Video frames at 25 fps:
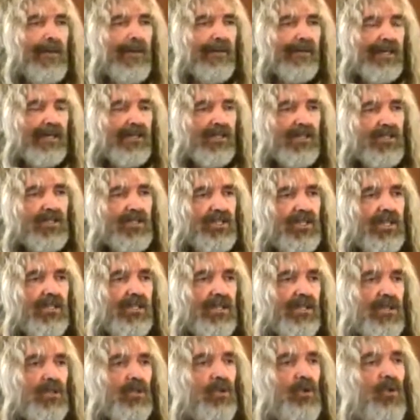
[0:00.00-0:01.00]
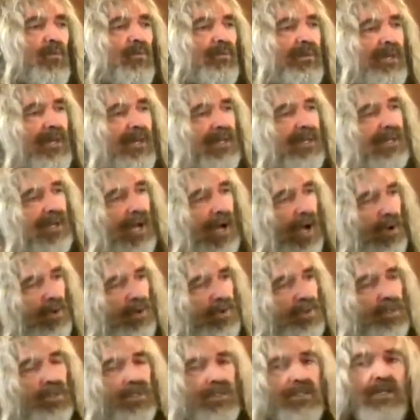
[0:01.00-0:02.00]
that the Jesus whom they
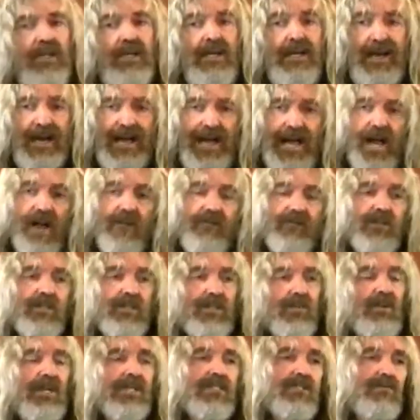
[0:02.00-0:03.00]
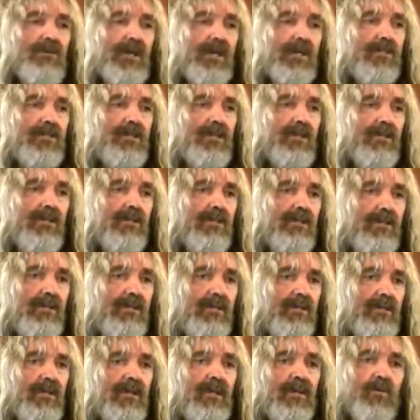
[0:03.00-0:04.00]
encountered after the resurrection
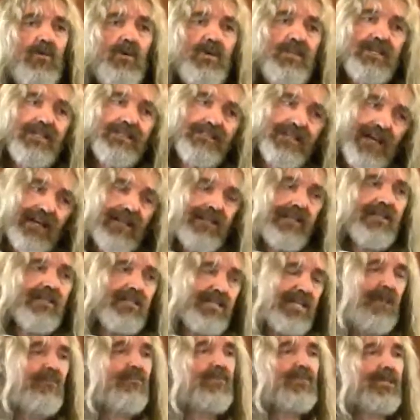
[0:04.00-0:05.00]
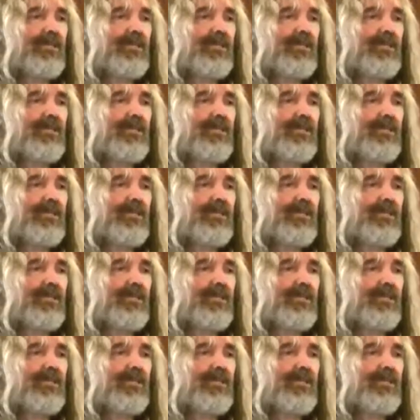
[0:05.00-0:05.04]
was exactly the same